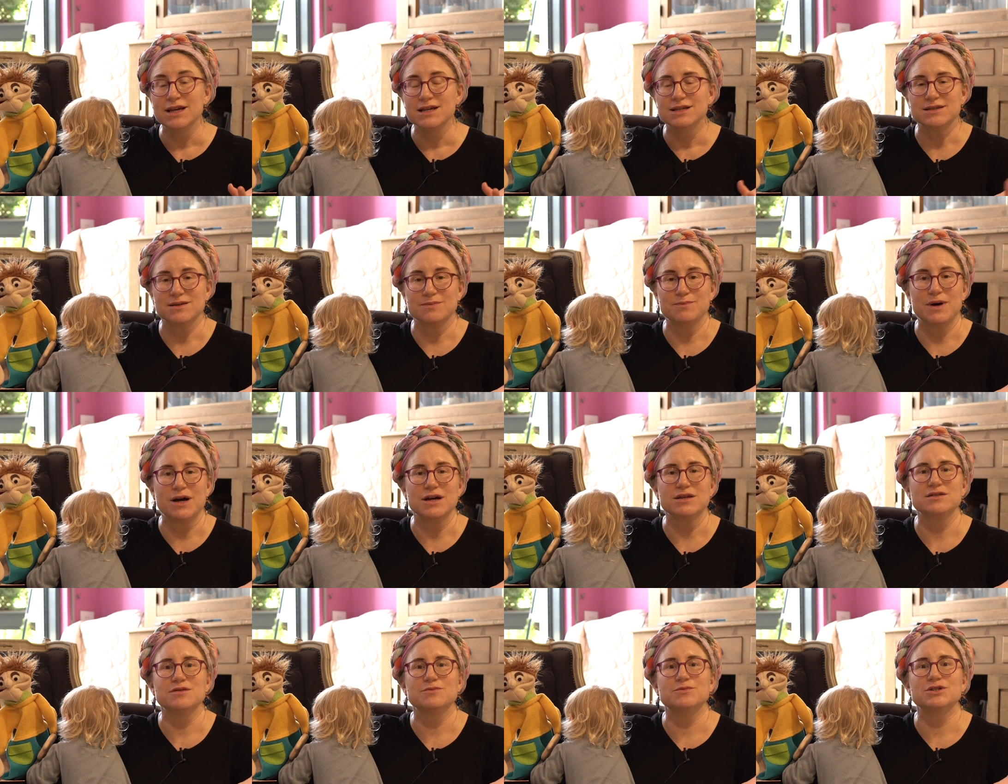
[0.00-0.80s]
is
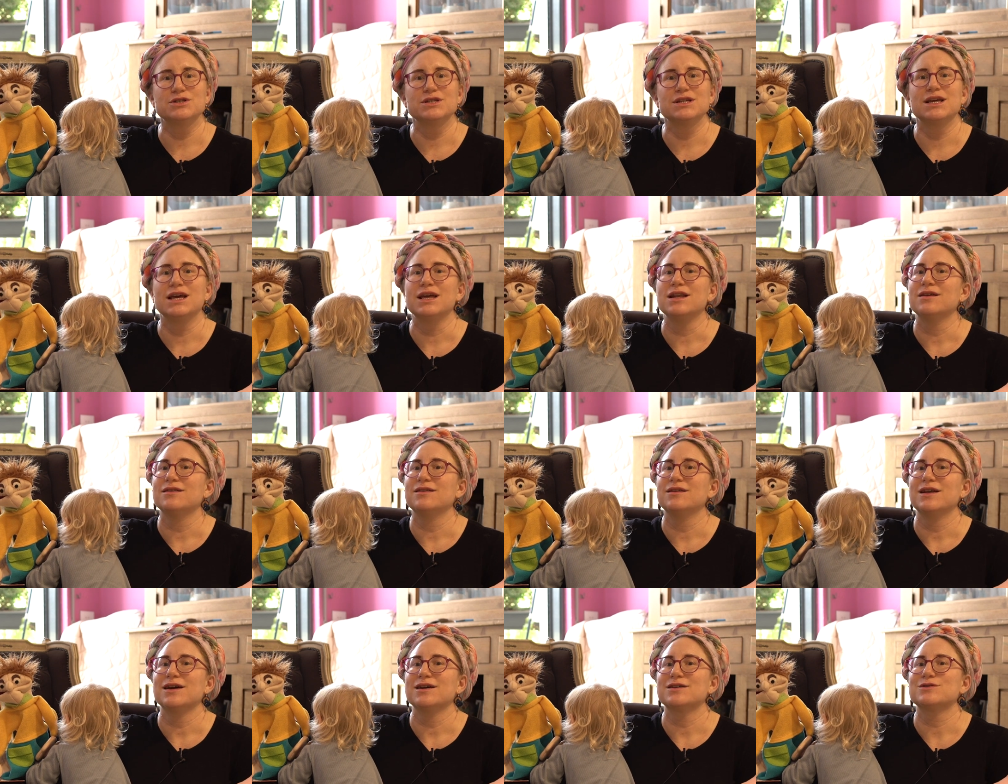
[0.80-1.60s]
impossible to gain in
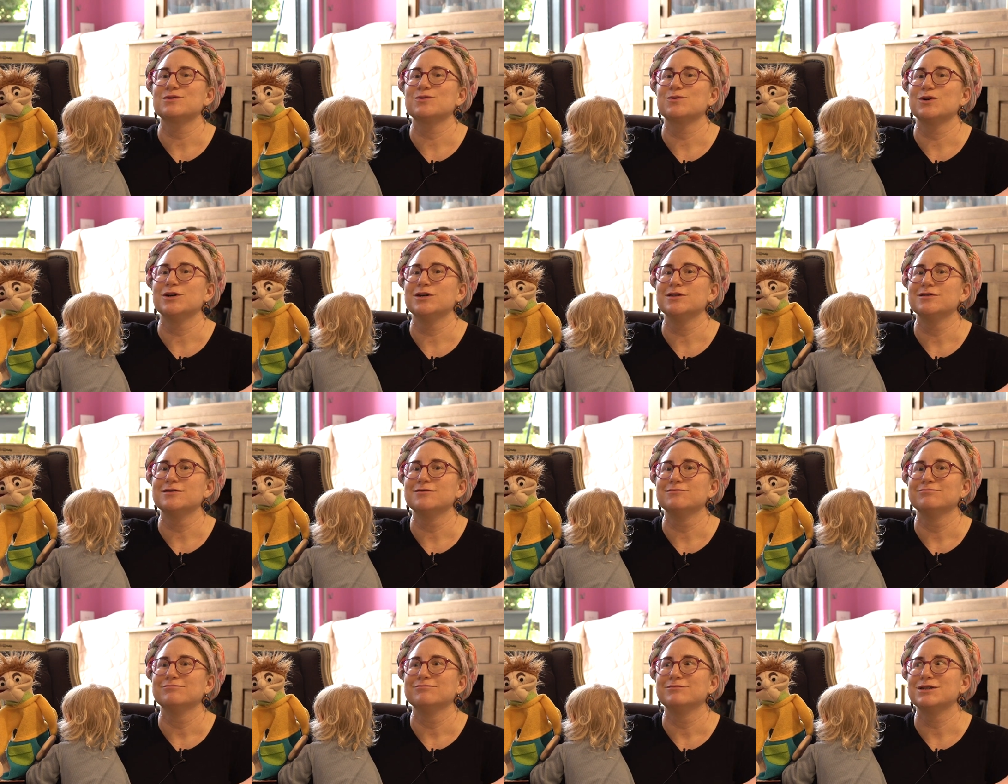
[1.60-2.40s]
the next world
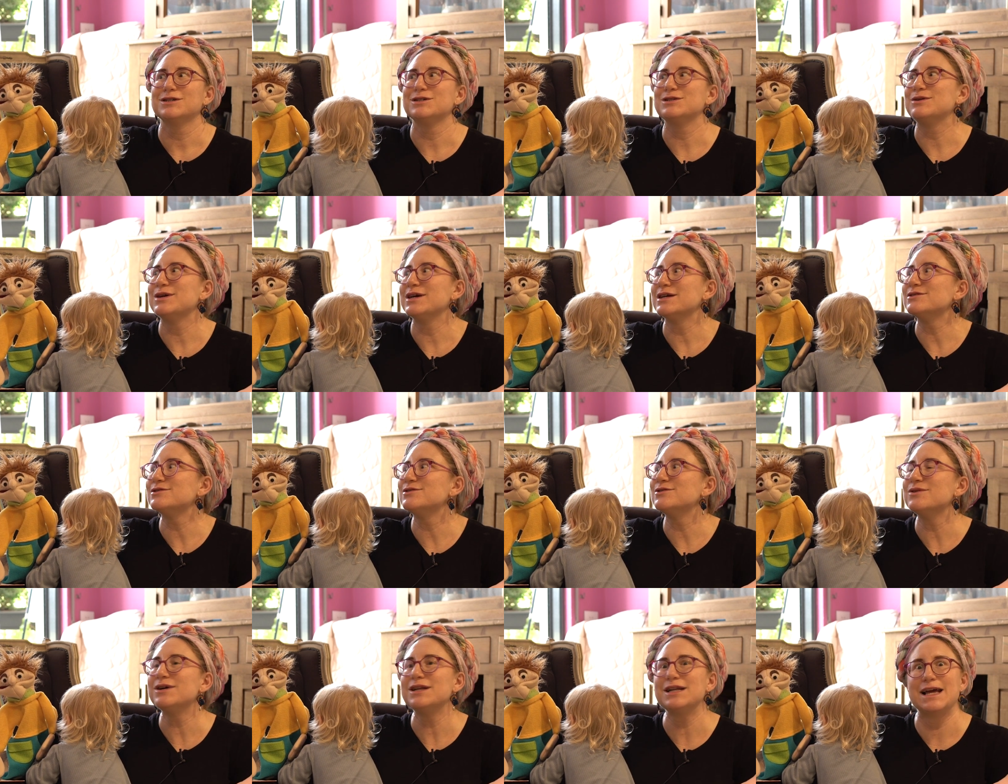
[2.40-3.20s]
because you can't
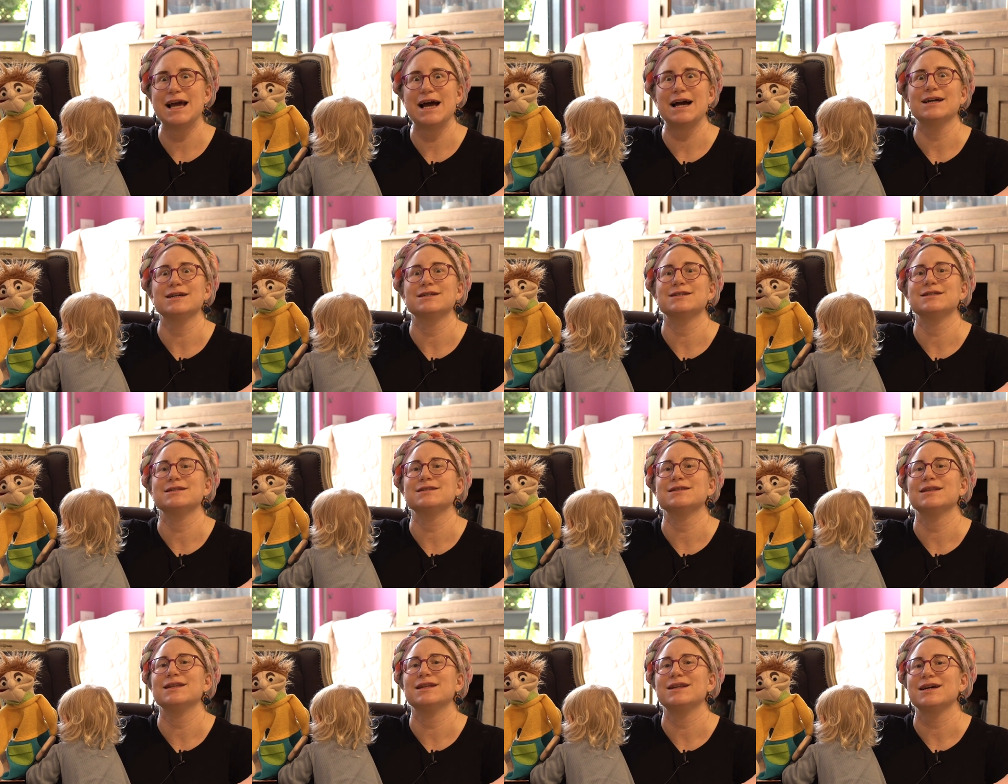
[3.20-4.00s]
do any
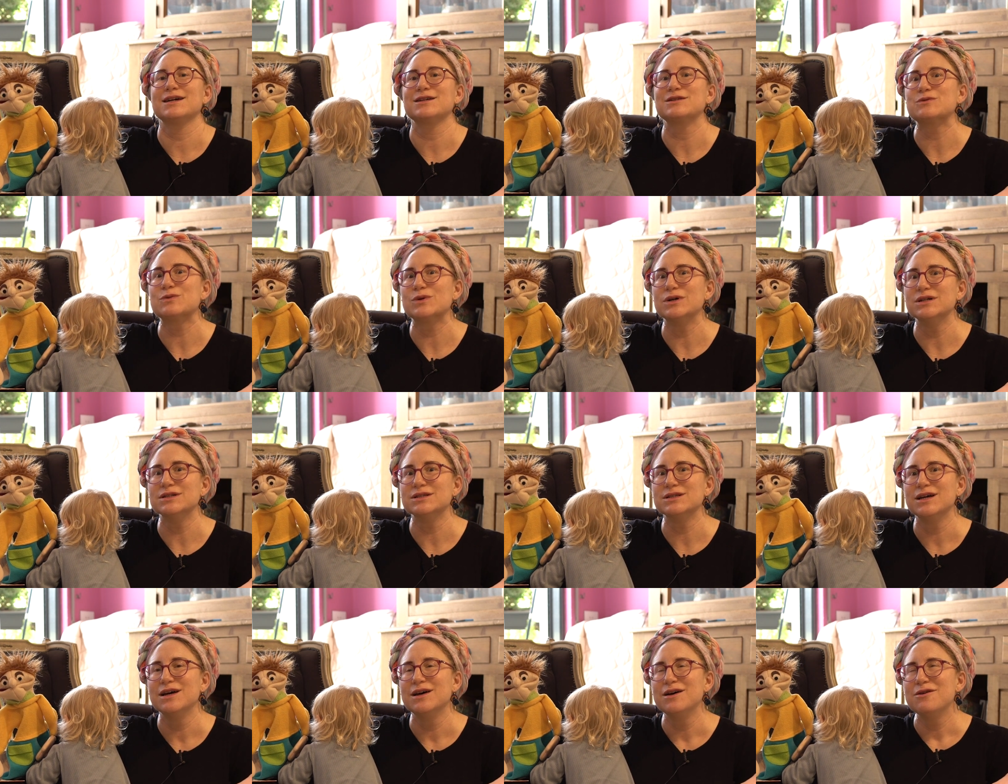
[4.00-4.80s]
actions in the next world.